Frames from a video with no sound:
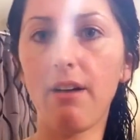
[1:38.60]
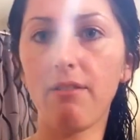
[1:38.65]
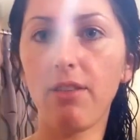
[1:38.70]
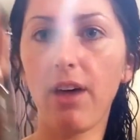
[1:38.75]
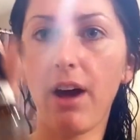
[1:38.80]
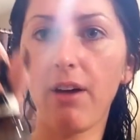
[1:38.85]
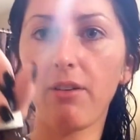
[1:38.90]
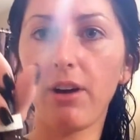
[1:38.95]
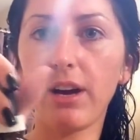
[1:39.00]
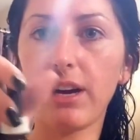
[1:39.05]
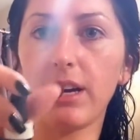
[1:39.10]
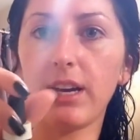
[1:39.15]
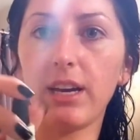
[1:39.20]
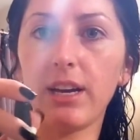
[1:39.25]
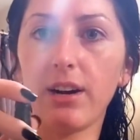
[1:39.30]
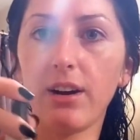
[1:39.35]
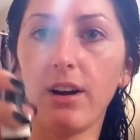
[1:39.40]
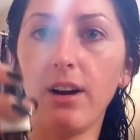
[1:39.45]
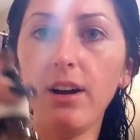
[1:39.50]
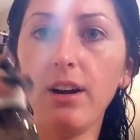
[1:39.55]
that right
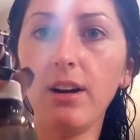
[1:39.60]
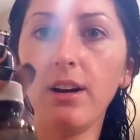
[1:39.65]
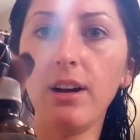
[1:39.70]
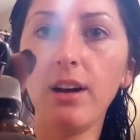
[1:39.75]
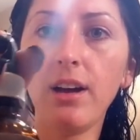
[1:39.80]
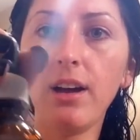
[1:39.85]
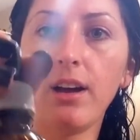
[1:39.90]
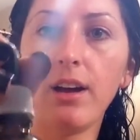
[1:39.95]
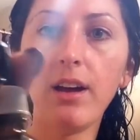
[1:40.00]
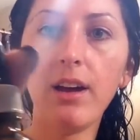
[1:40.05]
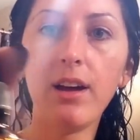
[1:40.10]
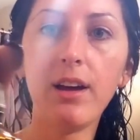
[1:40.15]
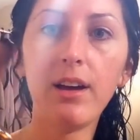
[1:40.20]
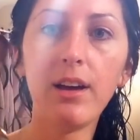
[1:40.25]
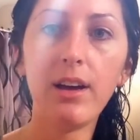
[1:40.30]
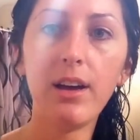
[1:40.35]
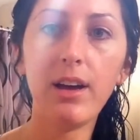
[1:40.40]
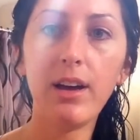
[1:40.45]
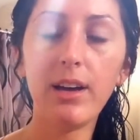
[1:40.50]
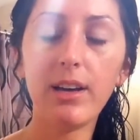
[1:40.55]
here.
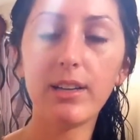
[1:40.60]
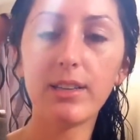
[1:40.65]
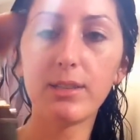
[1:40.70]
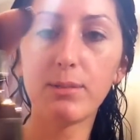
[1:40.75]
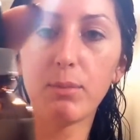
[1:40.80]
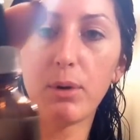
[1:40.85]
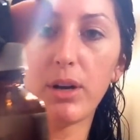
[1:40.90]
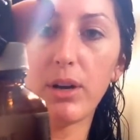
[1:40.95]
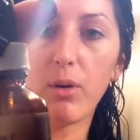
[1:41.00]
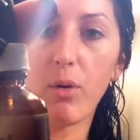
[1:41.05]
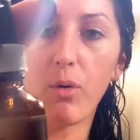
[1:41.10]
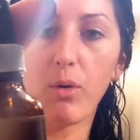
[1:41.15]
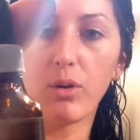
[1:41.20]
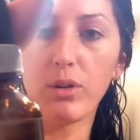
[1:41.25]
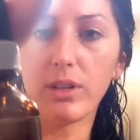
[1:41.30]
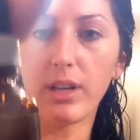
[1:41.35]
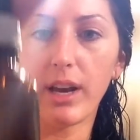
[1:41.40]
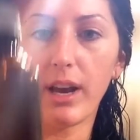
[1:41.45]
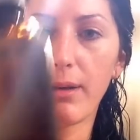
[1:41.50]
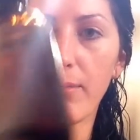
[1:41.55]
It's pretty
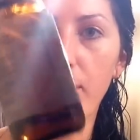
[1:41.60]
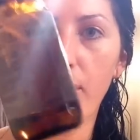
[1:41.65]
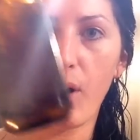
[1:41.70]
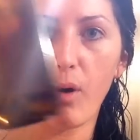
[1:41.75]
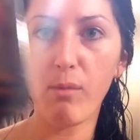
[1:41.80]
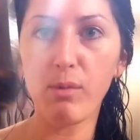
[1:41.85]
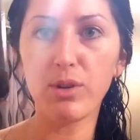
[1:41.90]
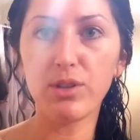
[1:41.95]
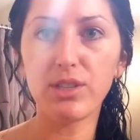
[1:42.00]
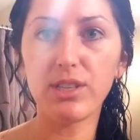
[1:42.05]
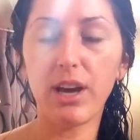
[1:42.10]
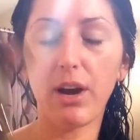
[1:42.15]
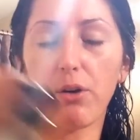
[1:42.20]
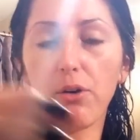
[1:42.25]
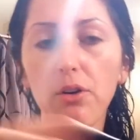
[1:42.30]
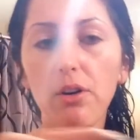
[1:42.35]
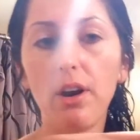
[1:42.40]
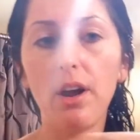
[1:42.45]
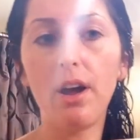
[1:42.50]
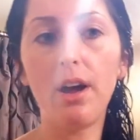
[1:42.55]
old, and I'm almost
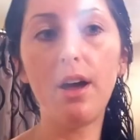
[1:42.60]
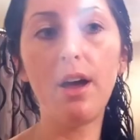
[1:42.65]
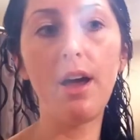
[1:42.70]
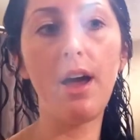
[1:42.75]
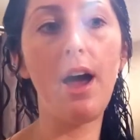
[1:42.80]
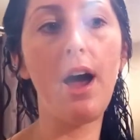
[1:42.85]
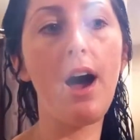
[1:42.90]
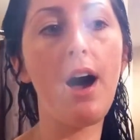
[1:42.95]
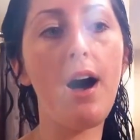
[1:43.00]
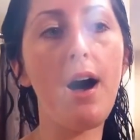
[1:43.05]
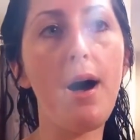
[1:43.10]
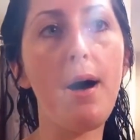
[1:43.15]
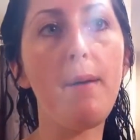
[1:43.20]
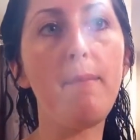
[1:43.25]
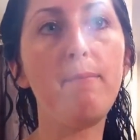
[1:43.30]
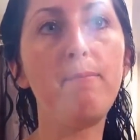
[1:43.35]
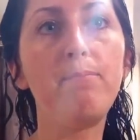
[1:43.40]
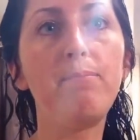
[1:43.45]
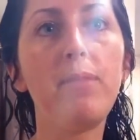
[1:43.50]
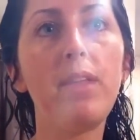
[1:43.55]
out.
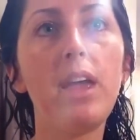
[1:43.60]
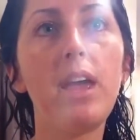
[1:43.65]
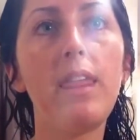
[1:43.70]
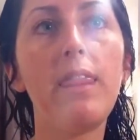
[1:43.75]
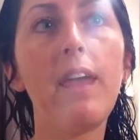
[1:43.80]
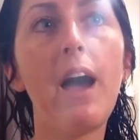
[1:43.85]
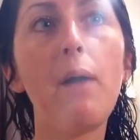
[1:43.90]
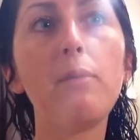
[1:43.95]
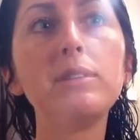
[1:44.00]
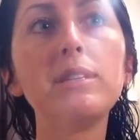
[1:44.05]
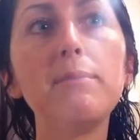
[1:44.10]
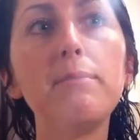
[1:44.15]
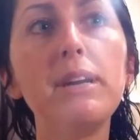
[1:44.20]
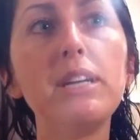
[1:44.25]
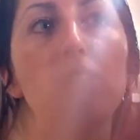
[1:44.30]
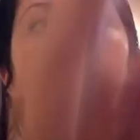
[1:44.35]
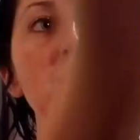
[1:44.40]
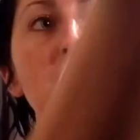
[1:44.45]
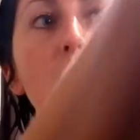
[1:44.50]
That was a bit too